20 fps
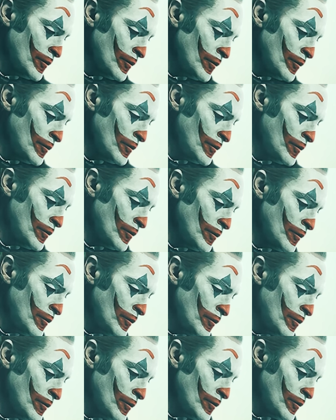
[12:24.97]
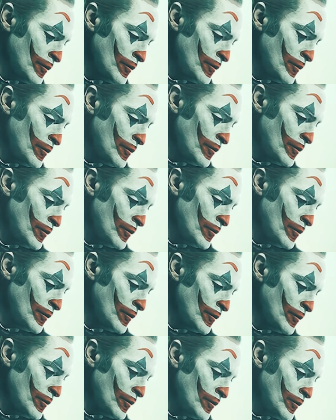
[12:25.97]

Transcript: like you said it's it's